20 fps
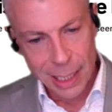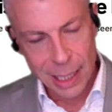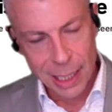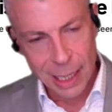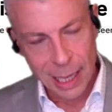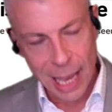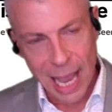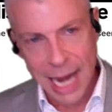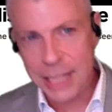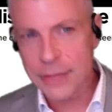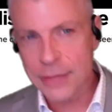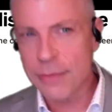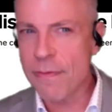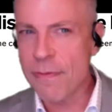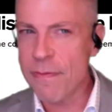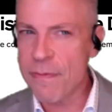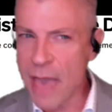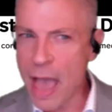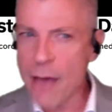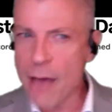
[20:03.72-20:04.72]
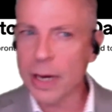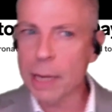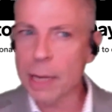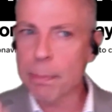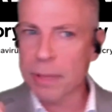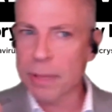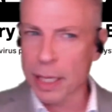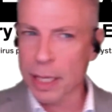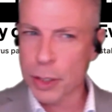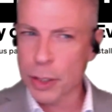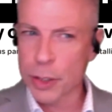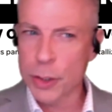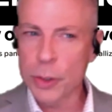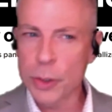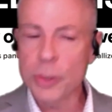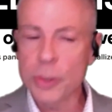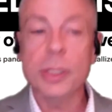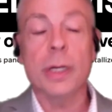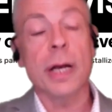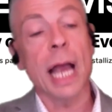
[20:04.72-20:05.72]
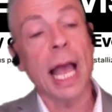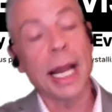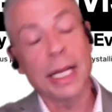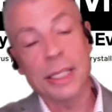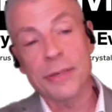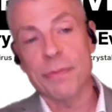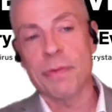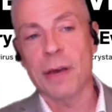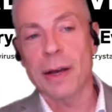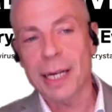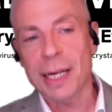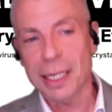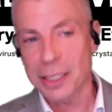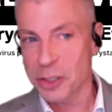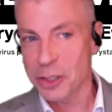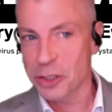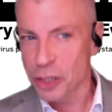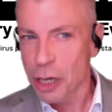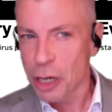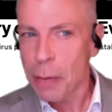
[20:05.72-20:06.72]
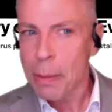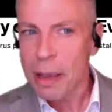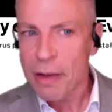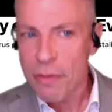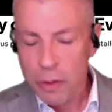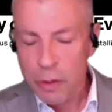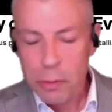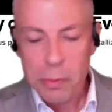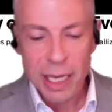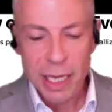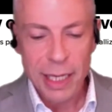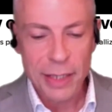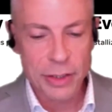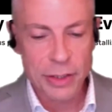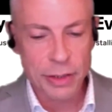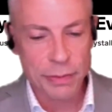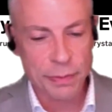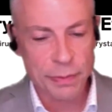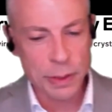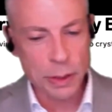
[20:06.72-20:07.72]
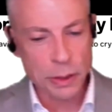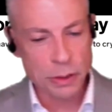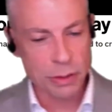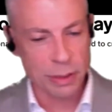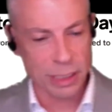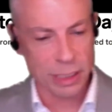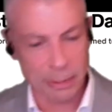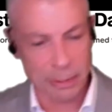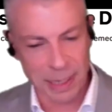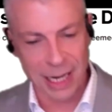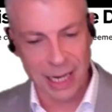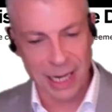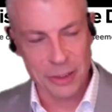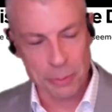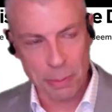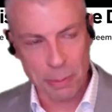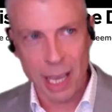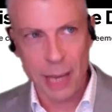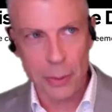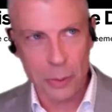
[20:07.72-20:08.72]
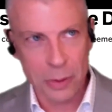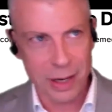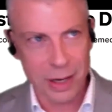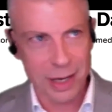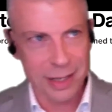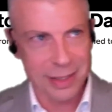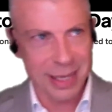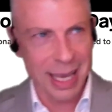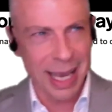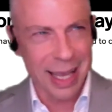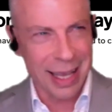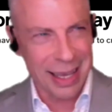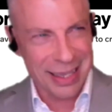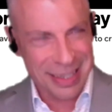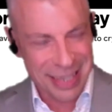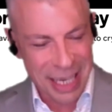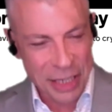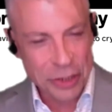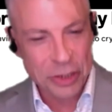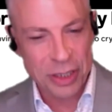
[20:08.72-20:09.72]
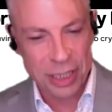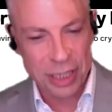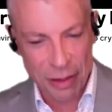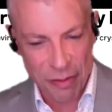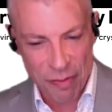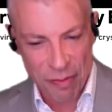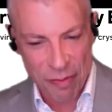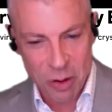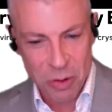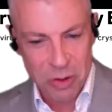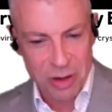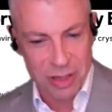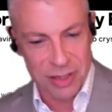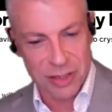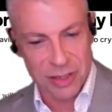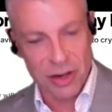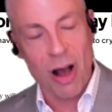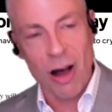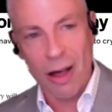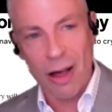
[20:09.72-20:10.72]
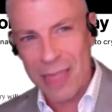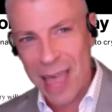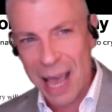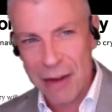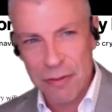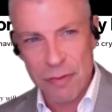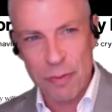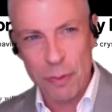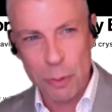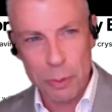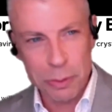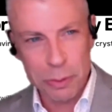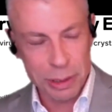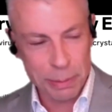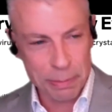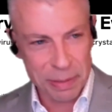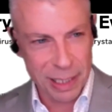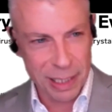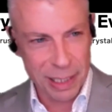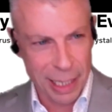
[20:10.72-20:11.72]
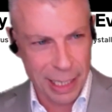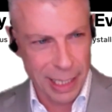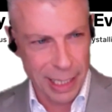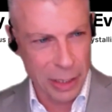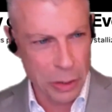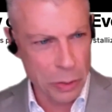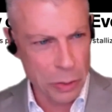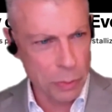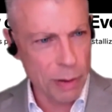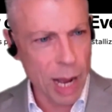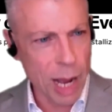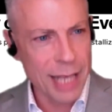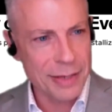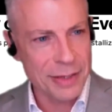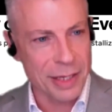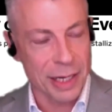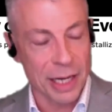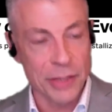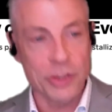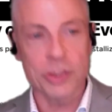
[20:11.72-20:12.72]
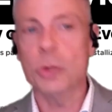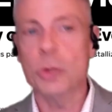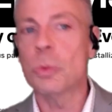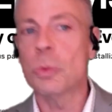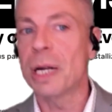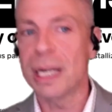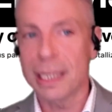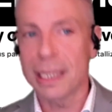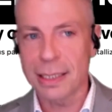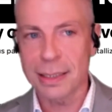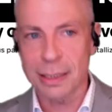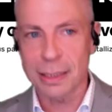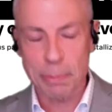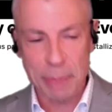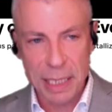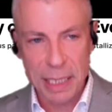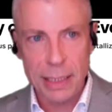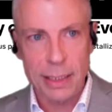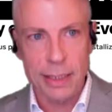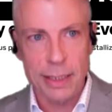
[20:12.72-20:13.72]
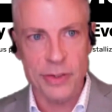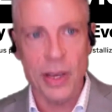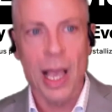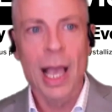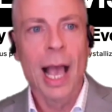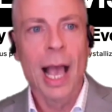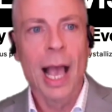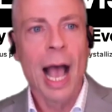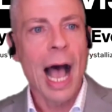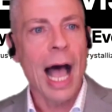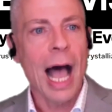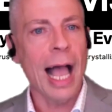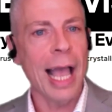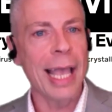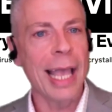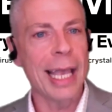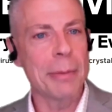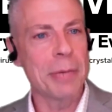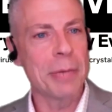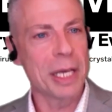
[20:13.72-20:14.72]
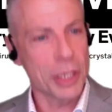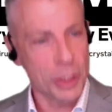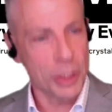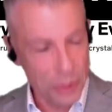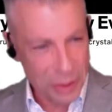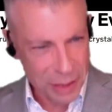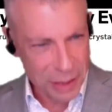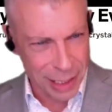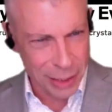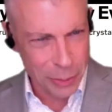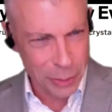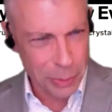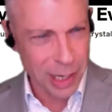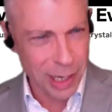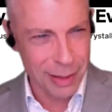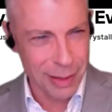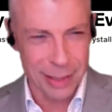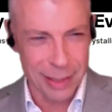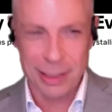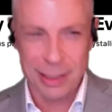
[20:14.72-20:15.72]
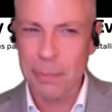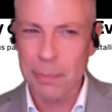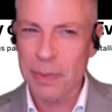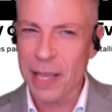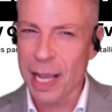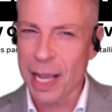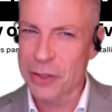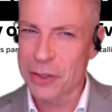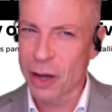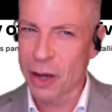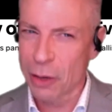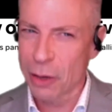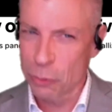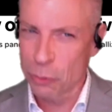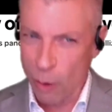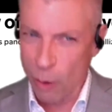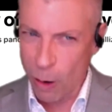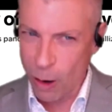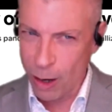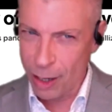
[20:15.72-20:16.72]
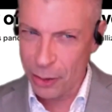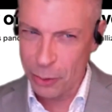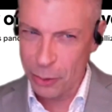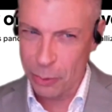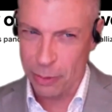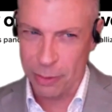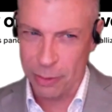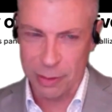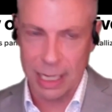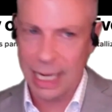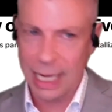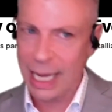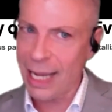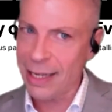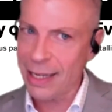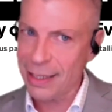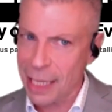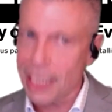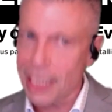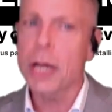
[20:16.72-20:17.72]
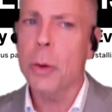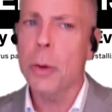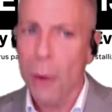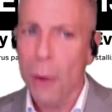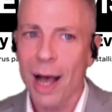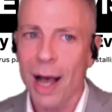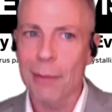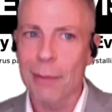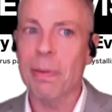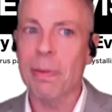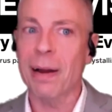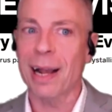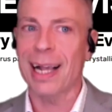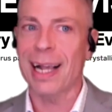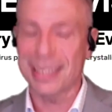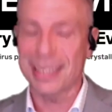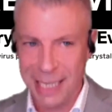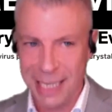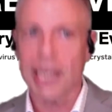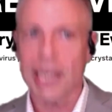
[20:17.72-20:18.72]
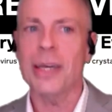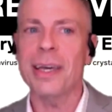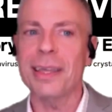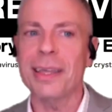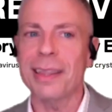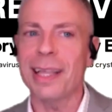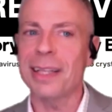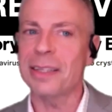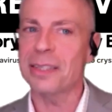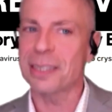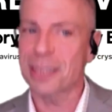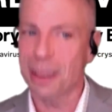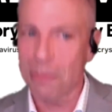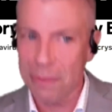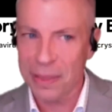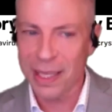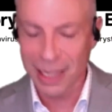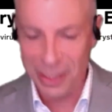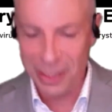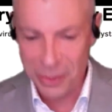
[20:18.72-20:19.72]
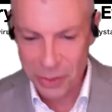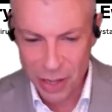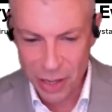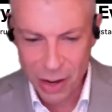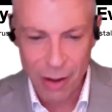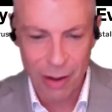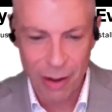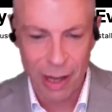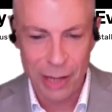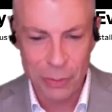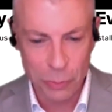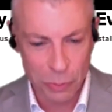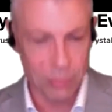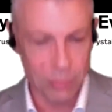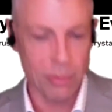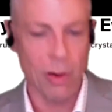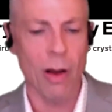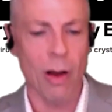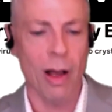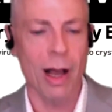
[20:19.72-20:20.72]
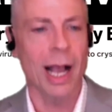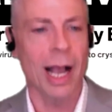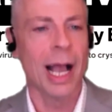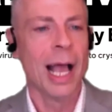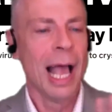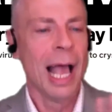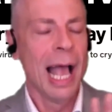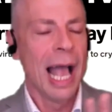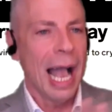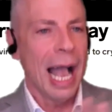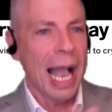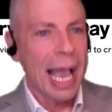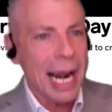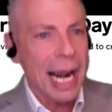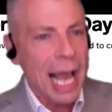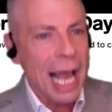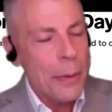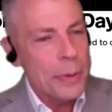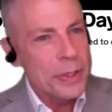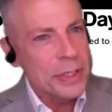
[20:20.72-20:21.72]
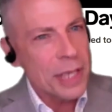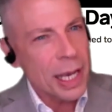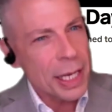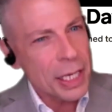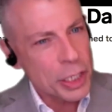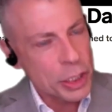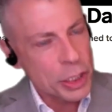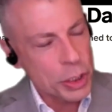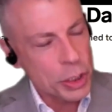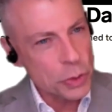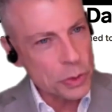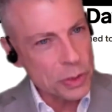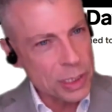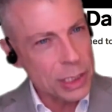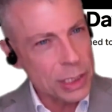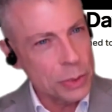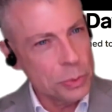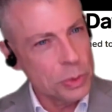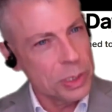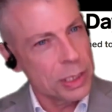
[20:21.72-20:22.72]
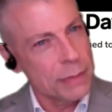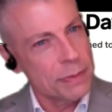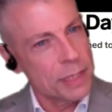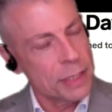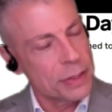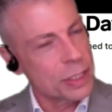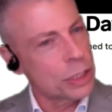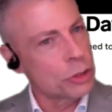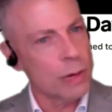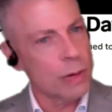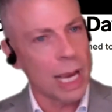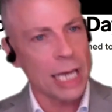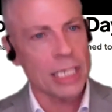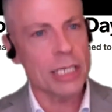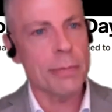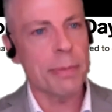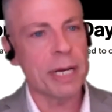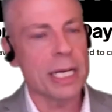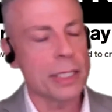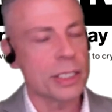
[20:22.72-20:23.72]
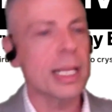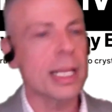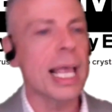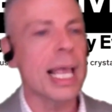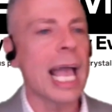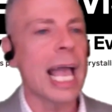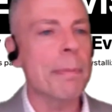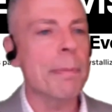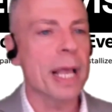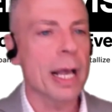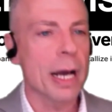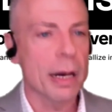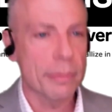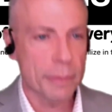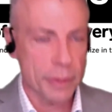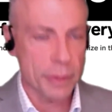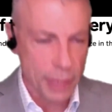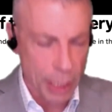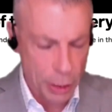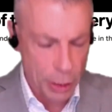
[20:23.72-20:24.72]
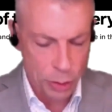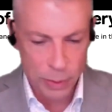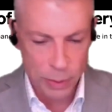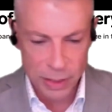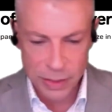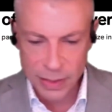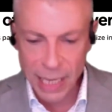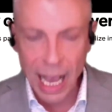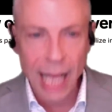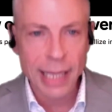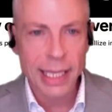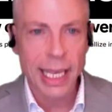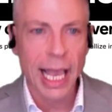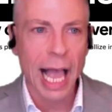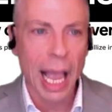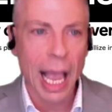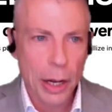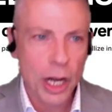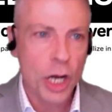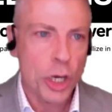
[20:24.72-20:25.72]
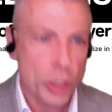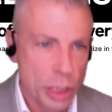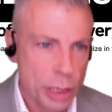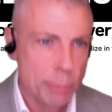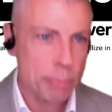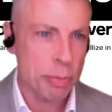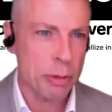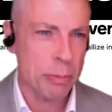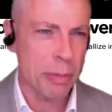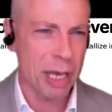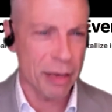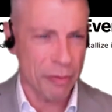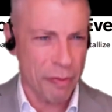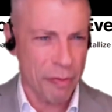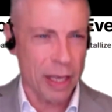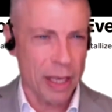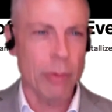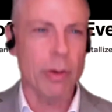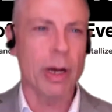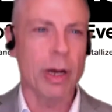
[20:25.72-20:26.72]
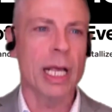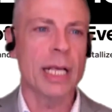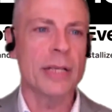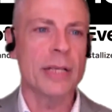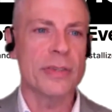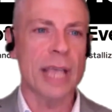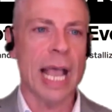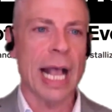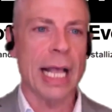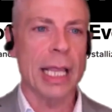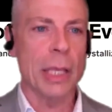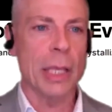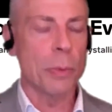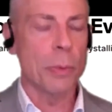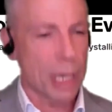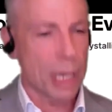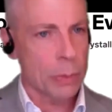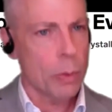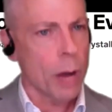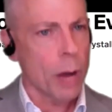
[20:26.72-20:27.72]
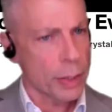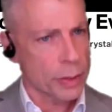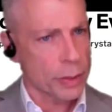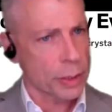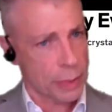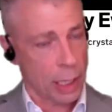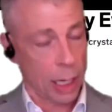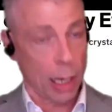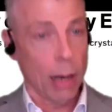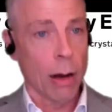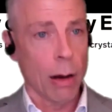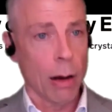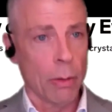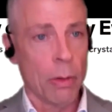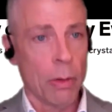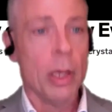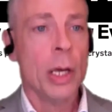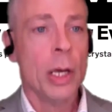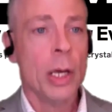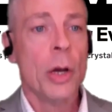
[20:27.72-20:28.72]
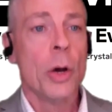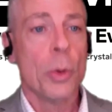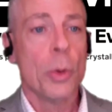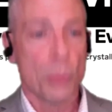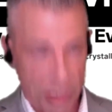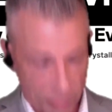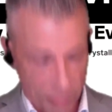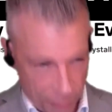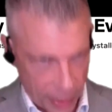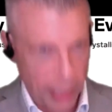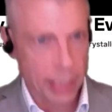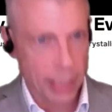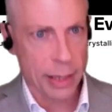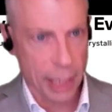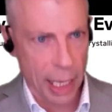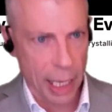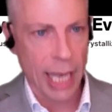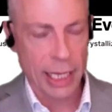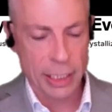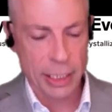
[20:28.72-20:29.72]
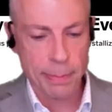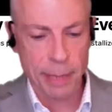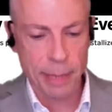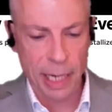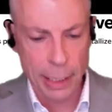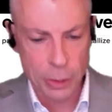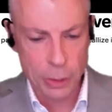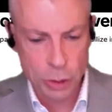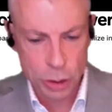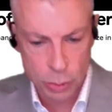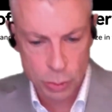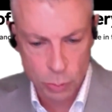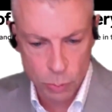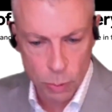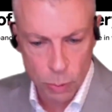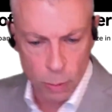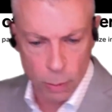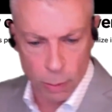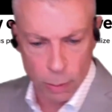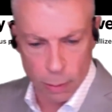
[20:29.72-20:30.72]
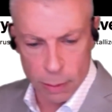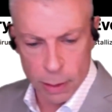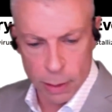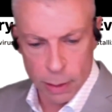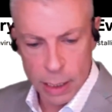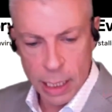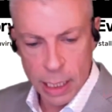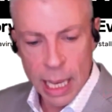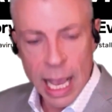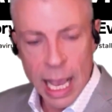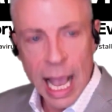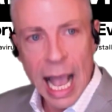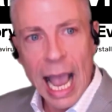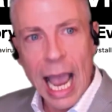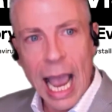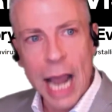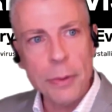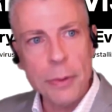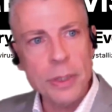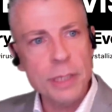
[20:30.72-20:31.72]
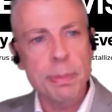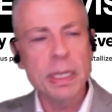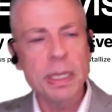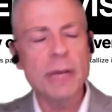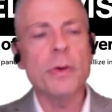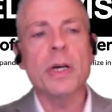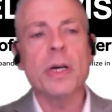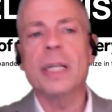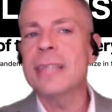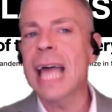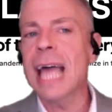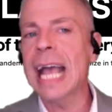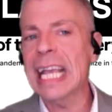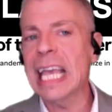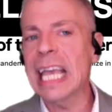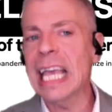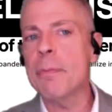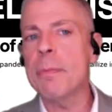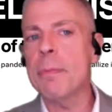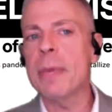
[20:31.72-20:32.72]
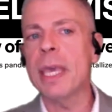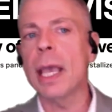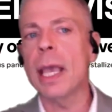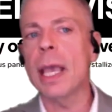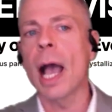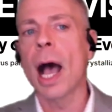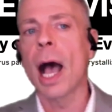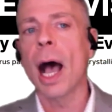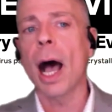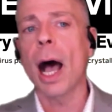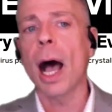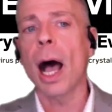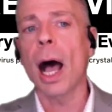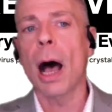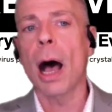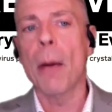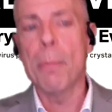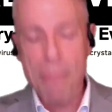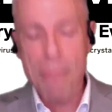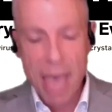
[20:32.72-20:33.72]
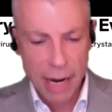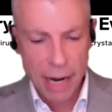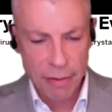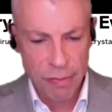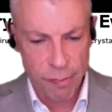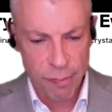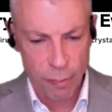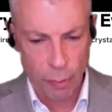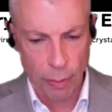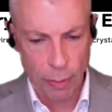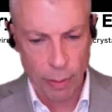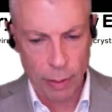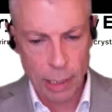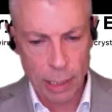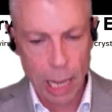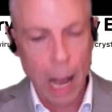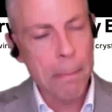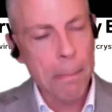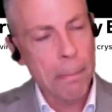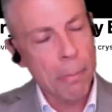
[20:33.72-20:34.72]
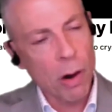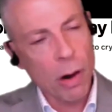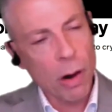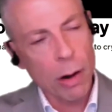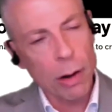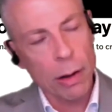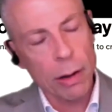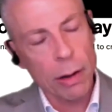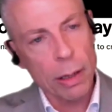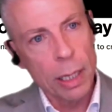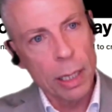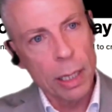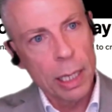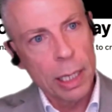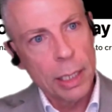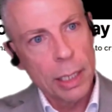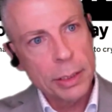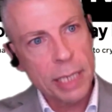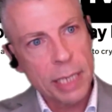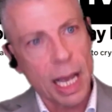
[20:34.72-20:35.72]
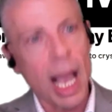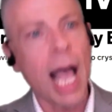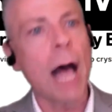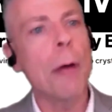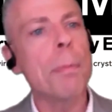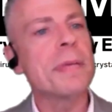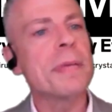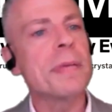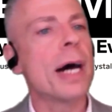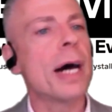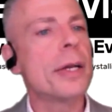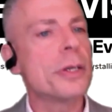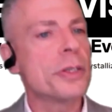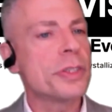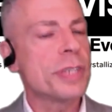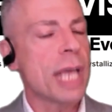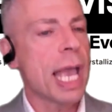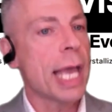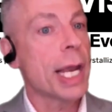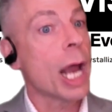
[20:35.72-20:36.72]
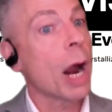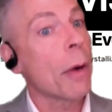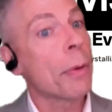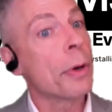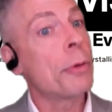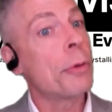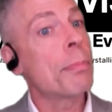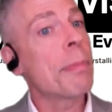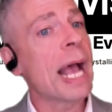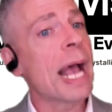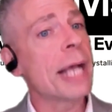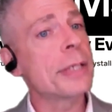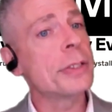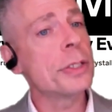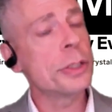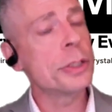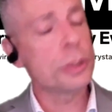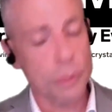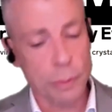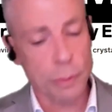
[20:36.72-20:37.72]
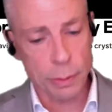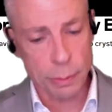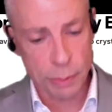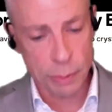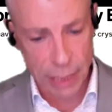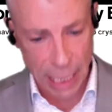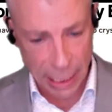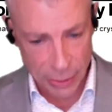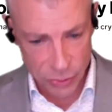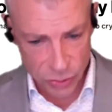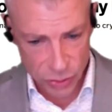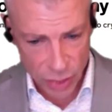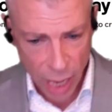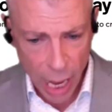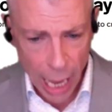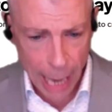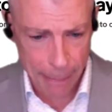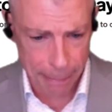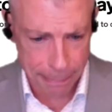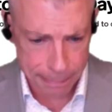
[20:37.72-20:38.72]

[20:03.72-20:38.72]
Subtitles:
And it's very peculiar and it's very disturbing for me as a futurist because my work is essentially focused on that forward planning horizon. And so when it disappears, I am acutely aware that something has gone wrong in the world. I can't tell you what, but I can tell you that something has gone wrong. And I was acutely aware of this contraction, but until I had my conversation with Sally, I couldn't put my finger on exactly what it was. I was like, oh, we've hit the exponential wall. And it was beautiful because that gave me a metaphor, a model to help to understand our own passage through dense time.